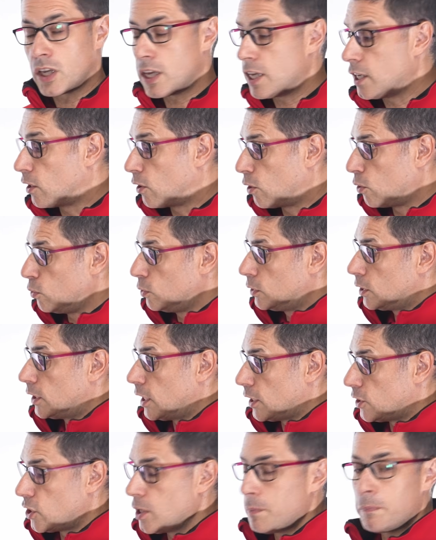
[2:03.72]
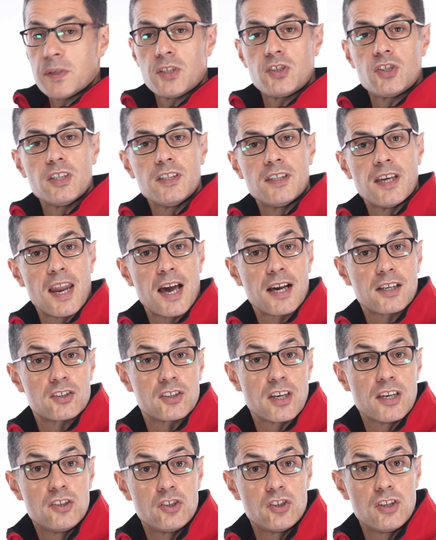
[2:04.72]
include the CPC Deluxe
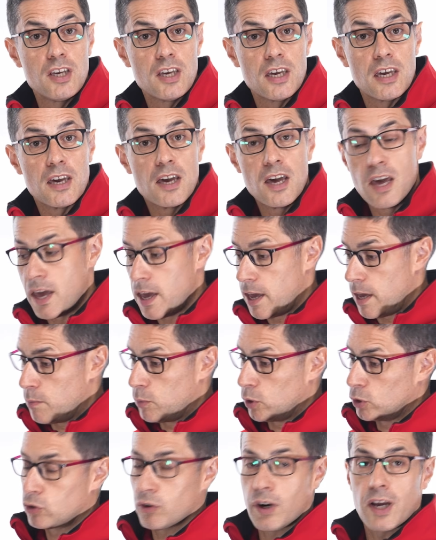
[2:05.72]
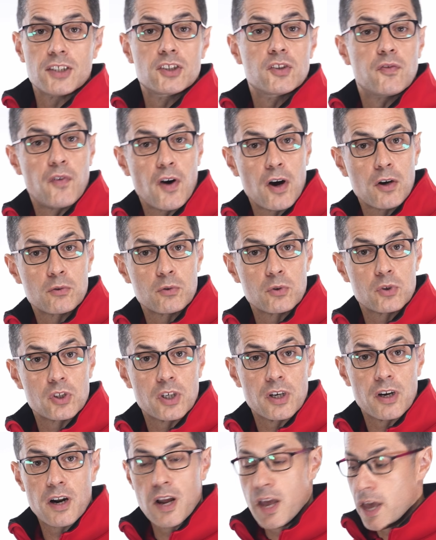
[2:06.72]
HD, a motorized
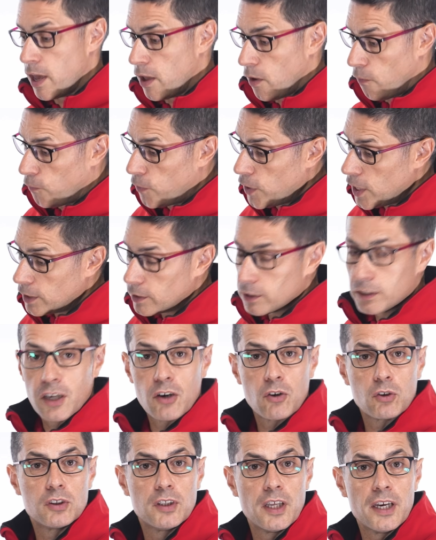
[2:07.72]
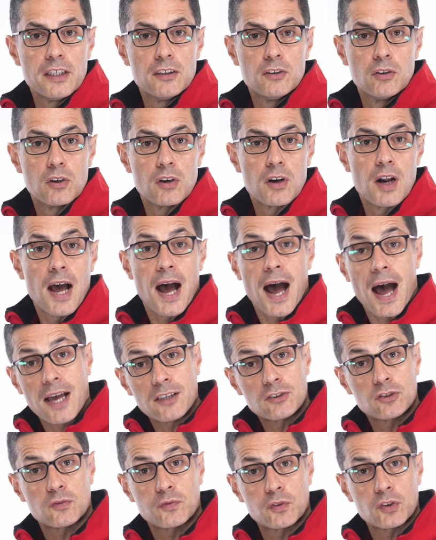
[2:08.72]
focuser, a field de-rotator,
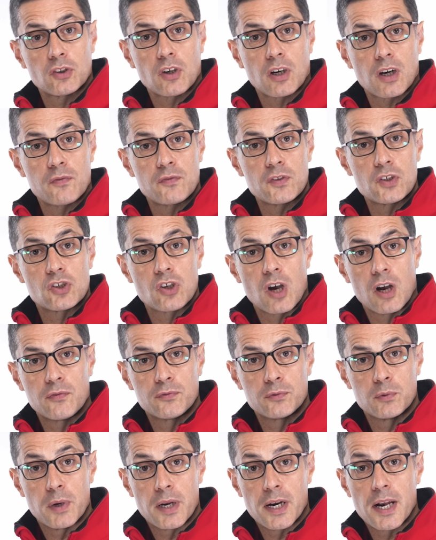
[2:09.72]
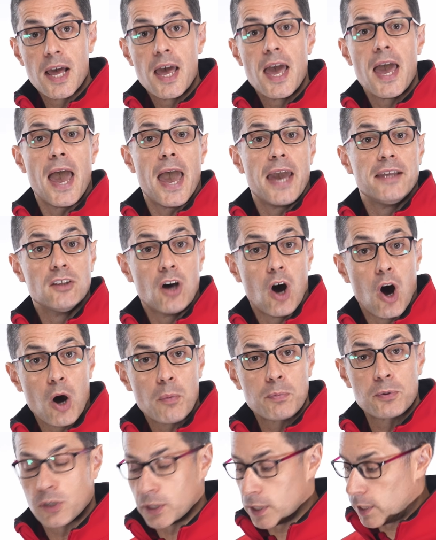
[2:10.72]
astrophotography software, and
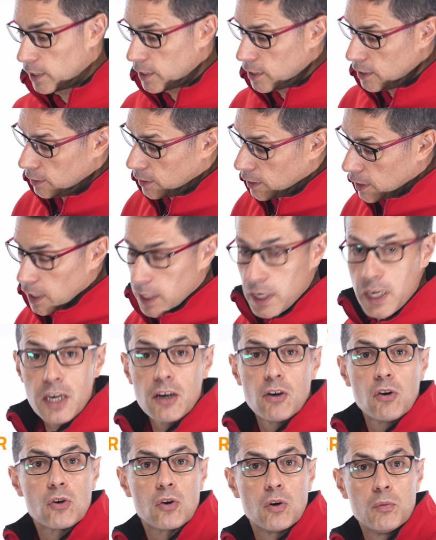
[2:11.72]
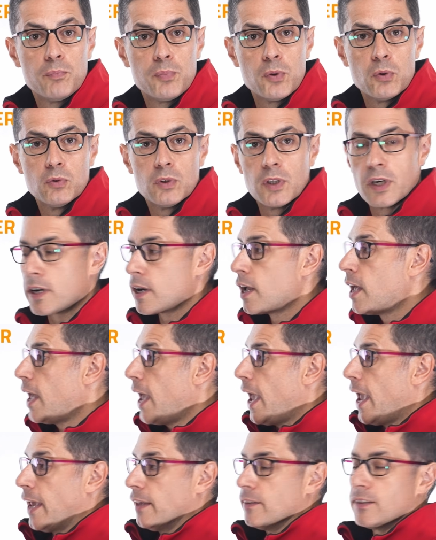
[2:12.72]
optionally the Eagle computer
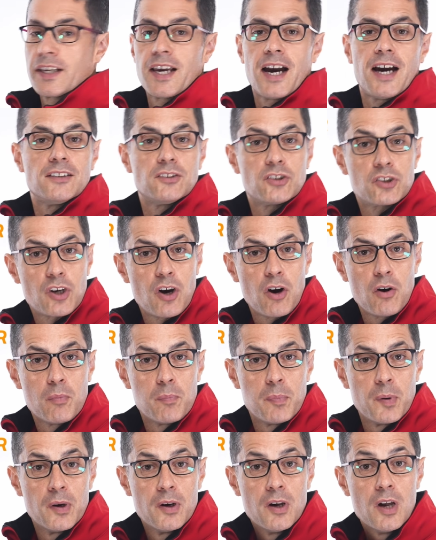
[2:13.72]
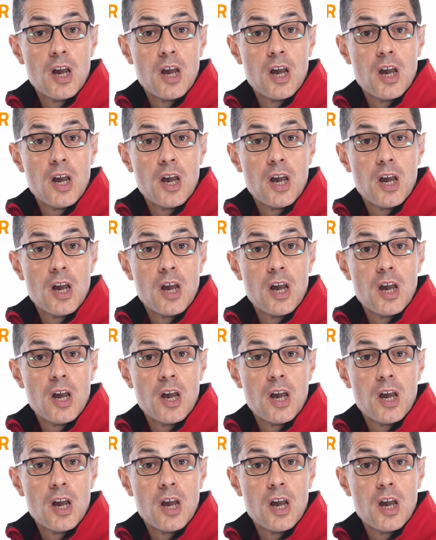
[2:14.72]
and guide scope,